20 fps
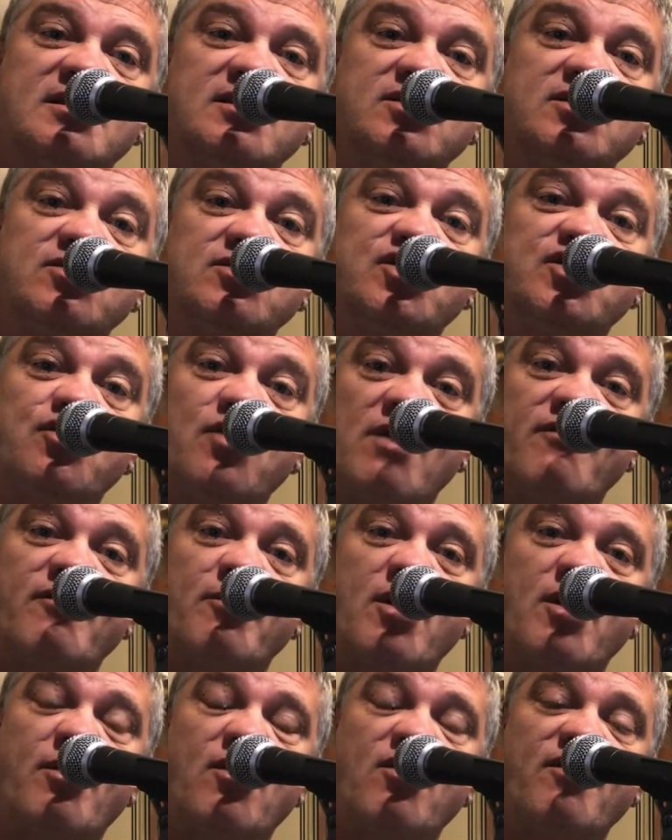you do have a
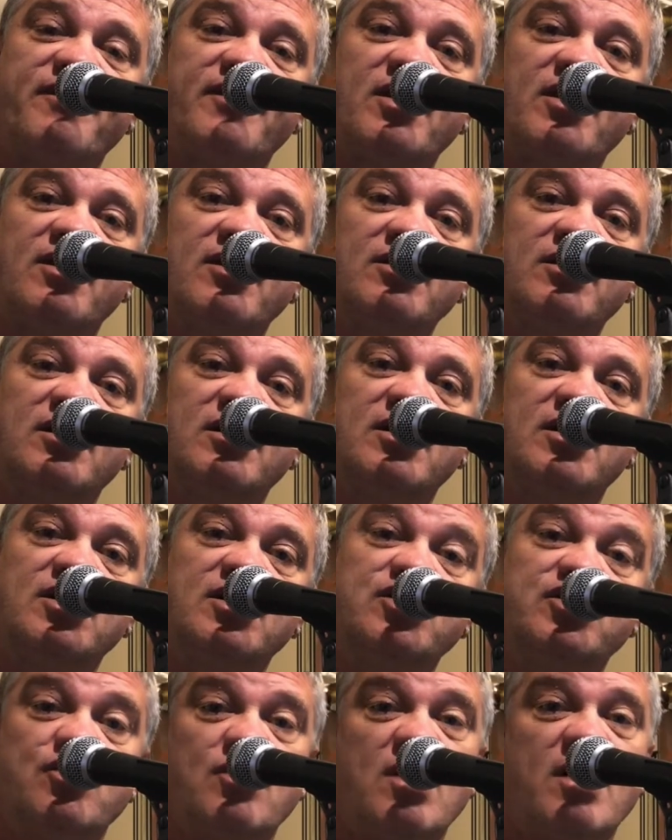mobile phone,
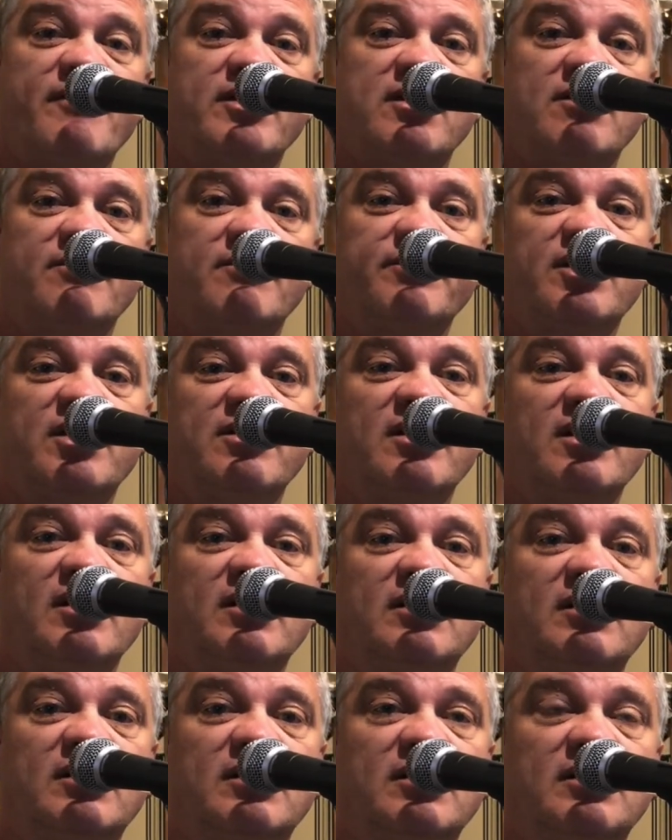you do have a computer,
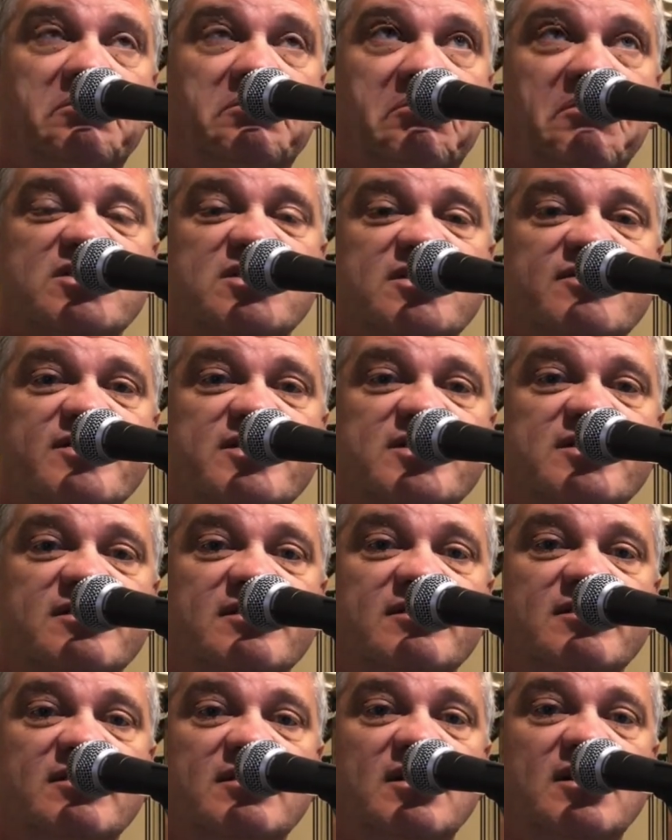most of us
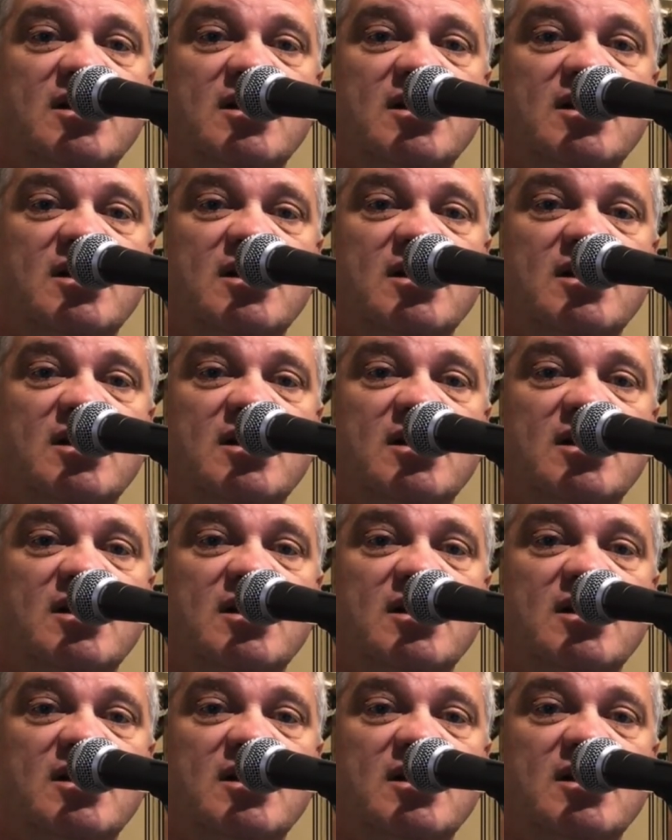do.